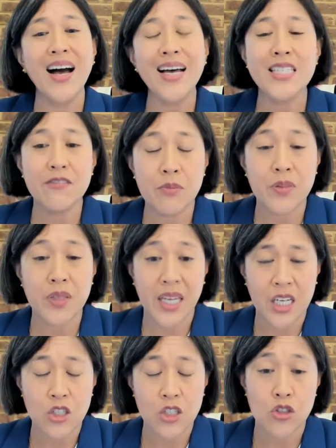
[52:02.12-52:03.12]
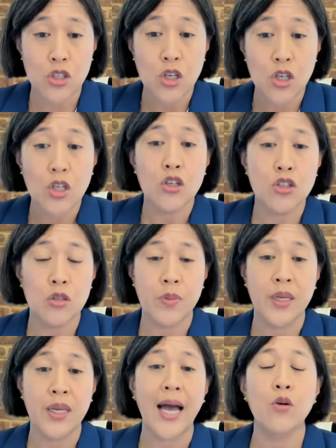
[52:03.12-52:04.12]
implications should be, how
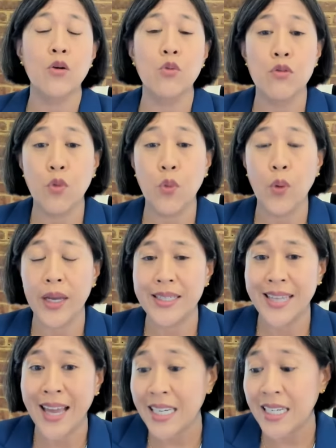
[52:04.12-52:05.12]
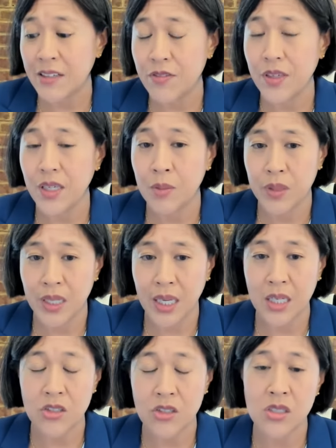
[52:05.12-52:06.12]
to avoid negative
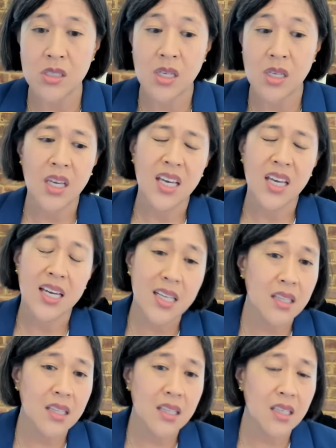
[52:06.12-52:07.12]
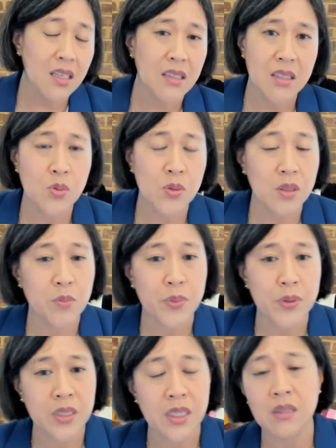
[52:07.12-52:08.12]
implications. And I think on this one in
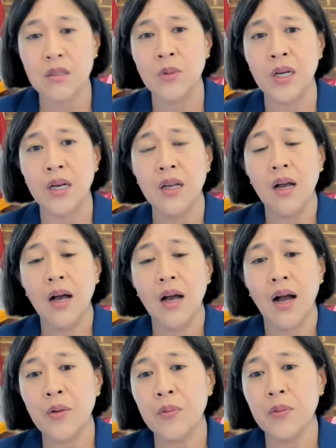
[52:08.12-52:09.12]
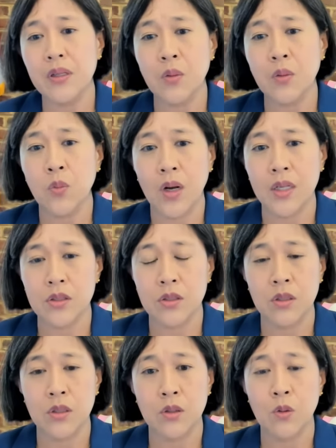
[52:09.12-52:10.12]
particular, what I really want
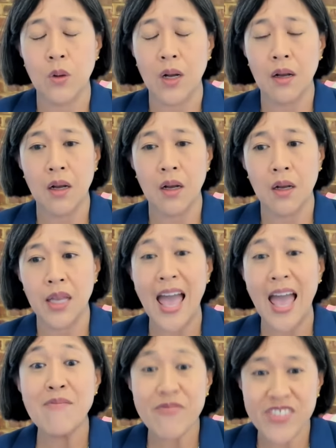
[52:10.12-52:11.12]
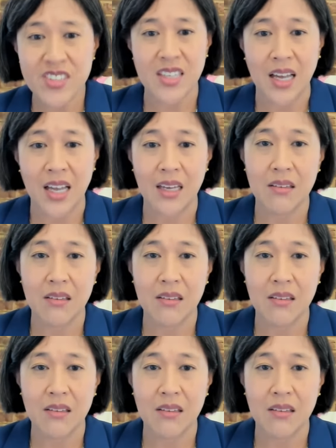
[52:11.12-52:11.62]
to emphasize,